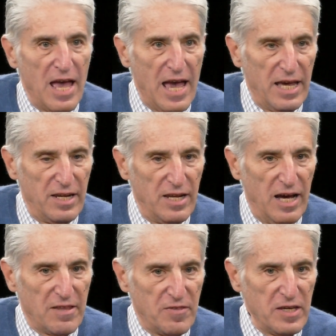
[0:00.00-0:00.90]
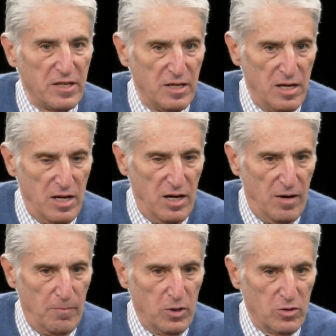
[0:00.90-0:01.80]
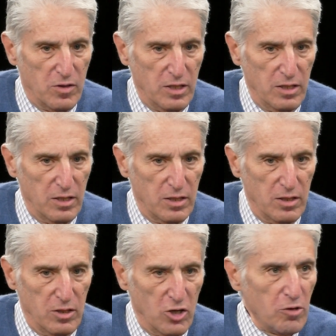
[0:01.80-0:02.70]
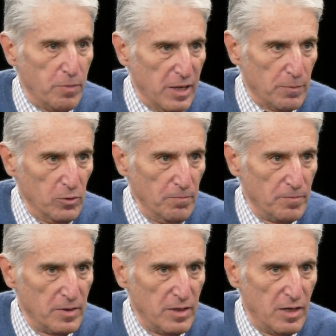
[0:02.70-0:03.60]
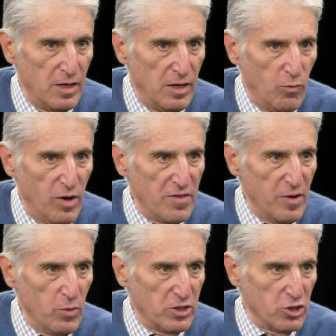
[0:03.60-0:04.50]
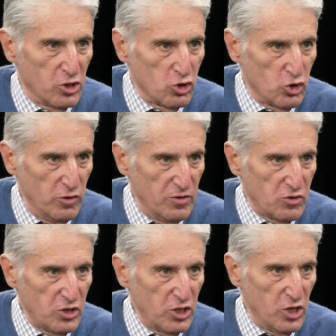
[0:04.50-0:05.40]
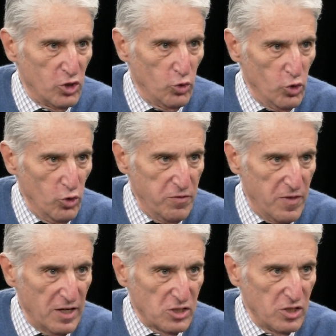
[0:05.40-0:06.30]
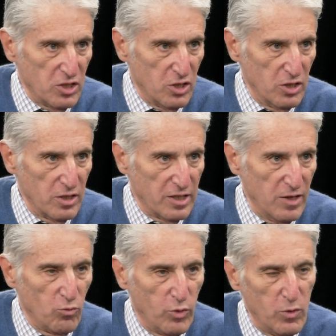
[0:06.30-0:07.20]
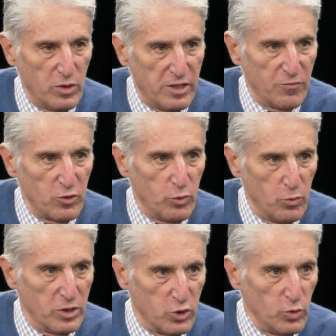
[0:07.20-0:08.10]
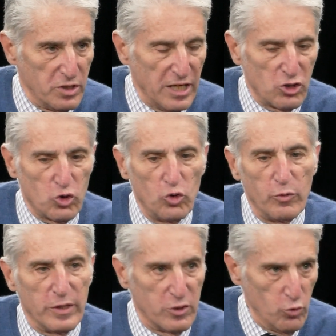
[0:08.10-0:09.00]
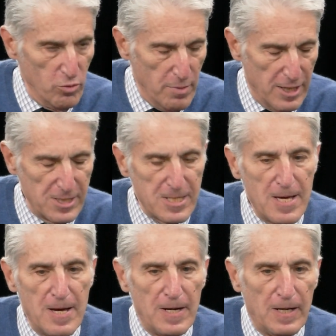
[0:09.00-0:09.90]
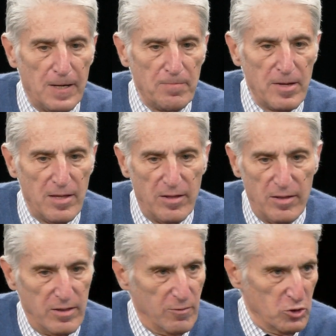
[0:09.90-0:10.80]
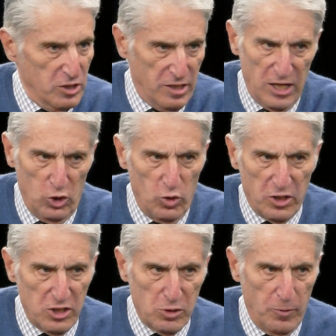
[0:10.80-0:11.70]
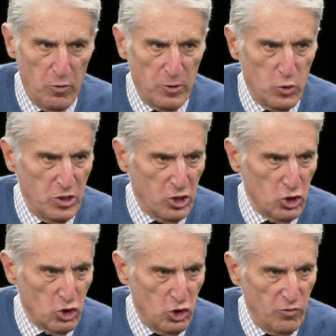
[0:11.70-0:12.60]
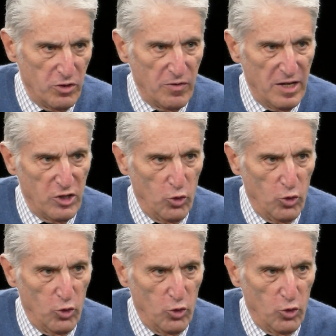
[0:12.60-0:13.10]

And I think among the young people, uh, whether they went to the conservative synagogue or the Orthodox synagogue, again, we were different. We went to a day school, we went to Ramaz. Uh, there was a get along spirit between the conservative and the